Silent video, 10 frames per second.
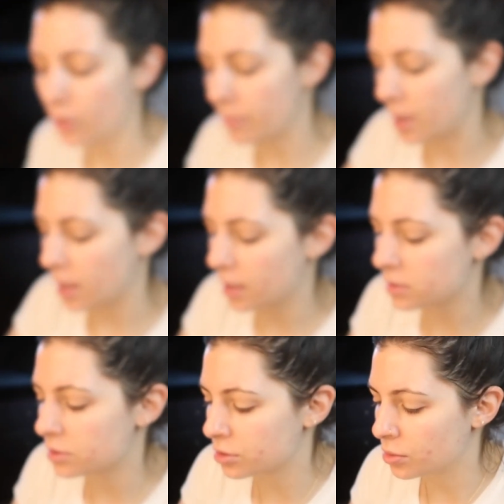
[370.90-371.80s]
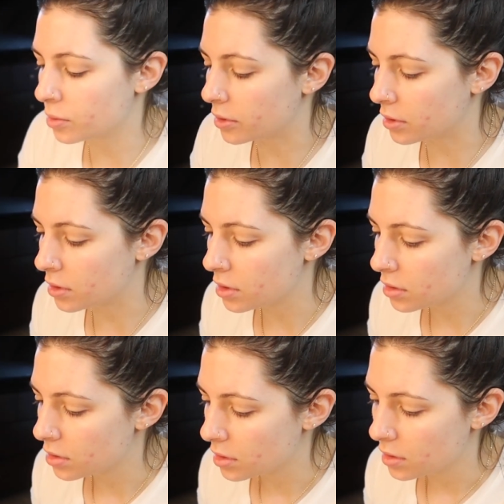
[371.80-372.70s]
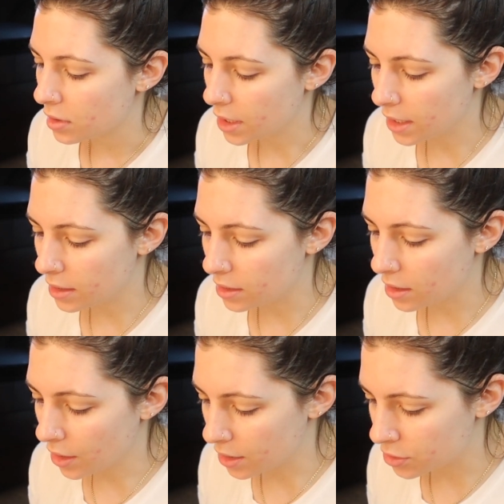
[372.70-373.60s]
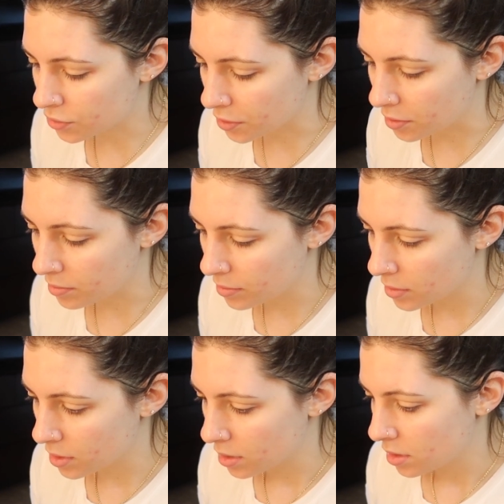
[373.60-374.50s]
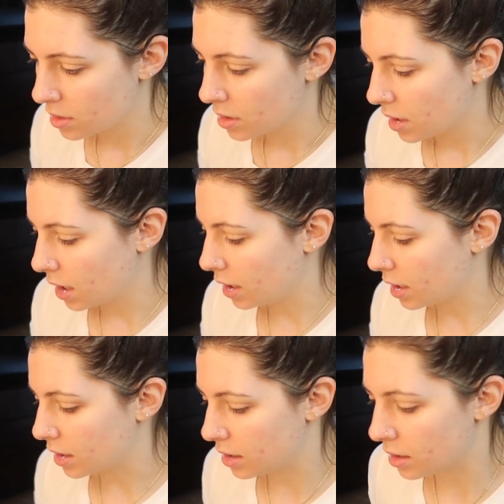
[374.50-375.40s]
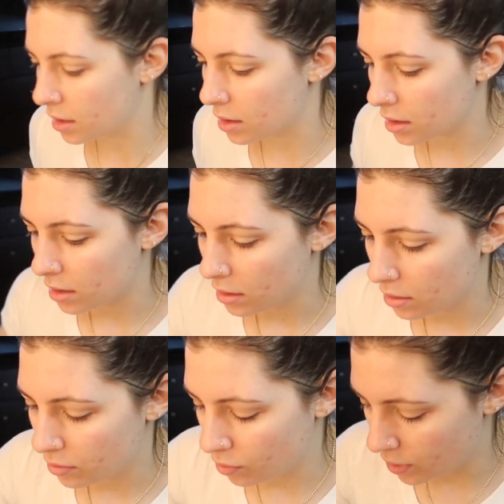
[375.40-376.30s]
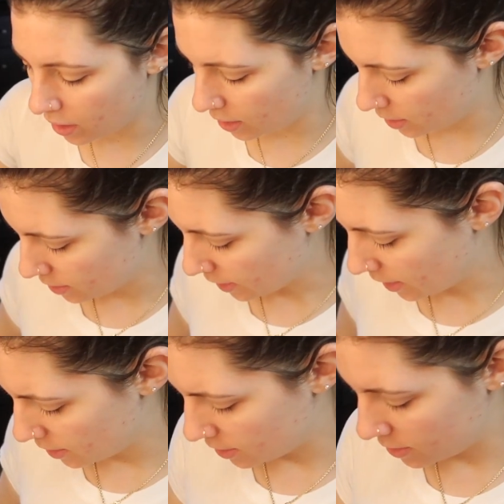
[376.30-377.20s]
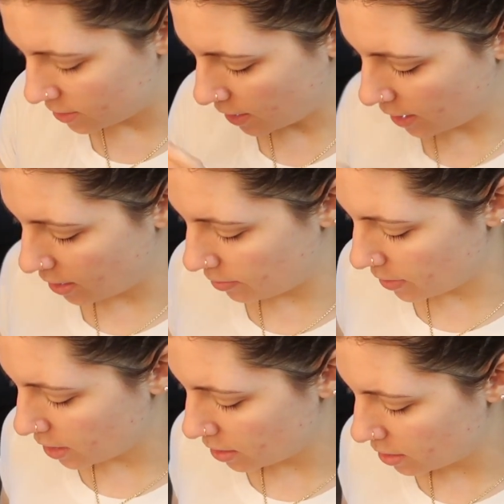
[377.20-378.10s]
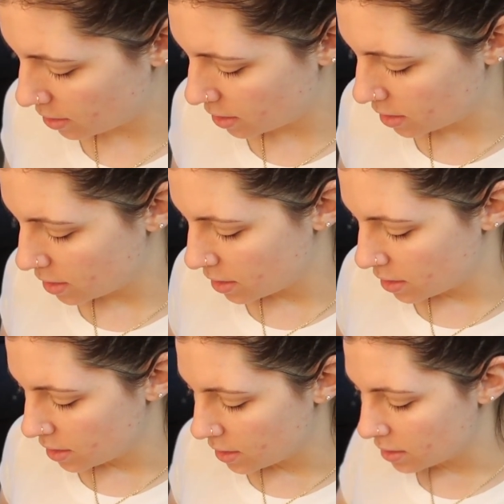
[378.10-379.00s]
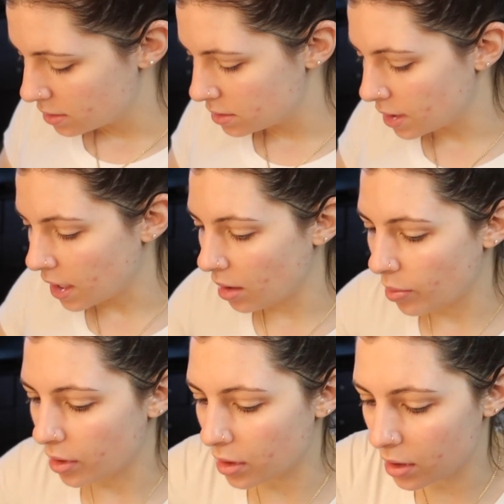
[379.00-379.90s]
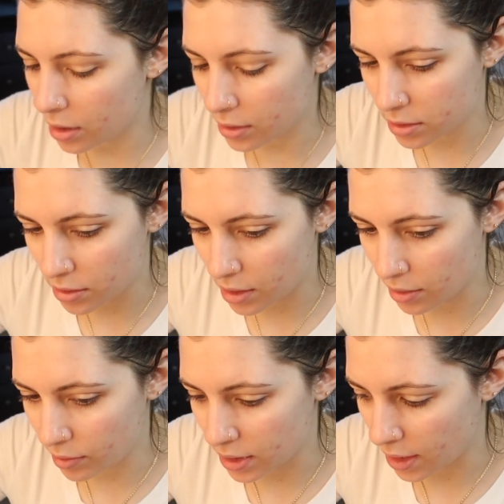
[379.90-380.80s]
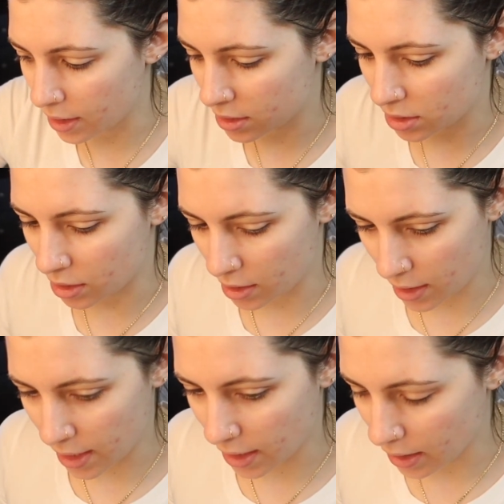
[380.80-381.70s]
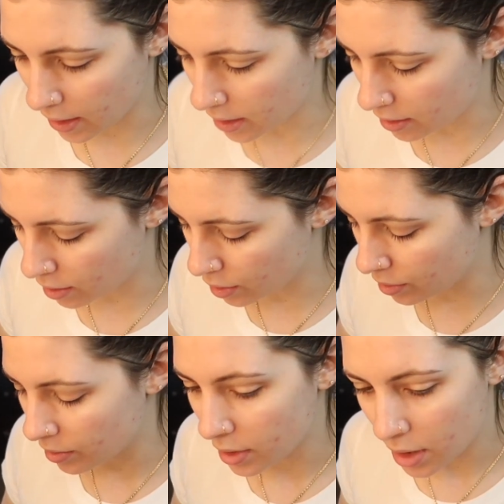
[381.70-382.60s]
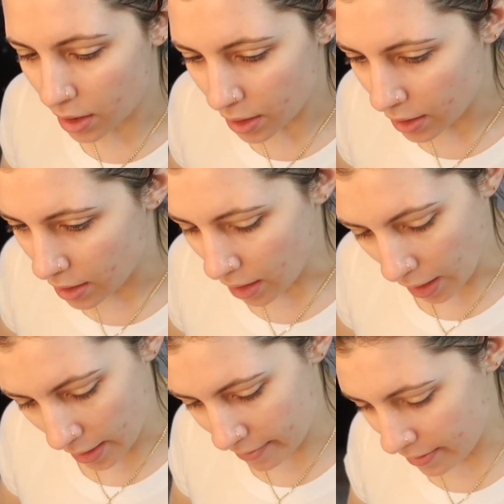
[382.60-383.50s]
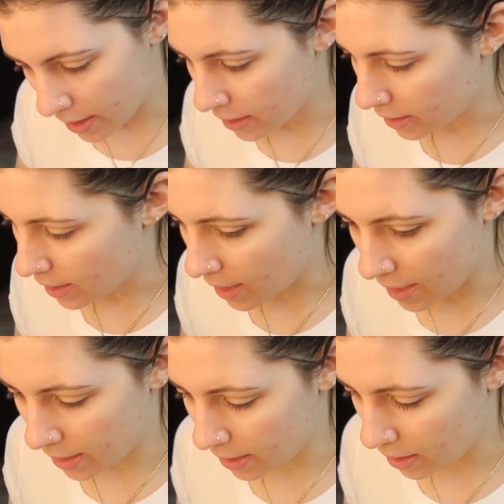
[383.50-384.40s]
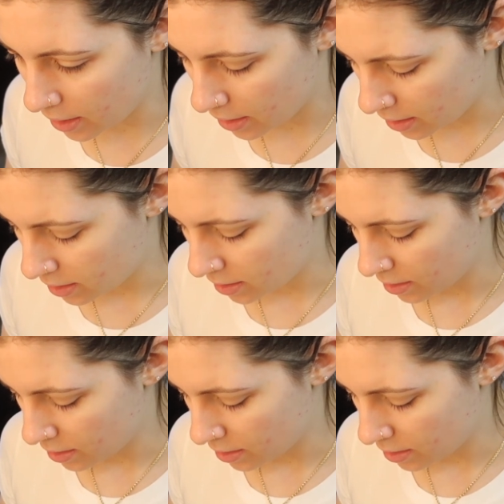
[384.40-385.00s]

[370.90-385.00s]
we met at school in the lunchroom, and we sat at the same table. So then we like started hanging out, and then I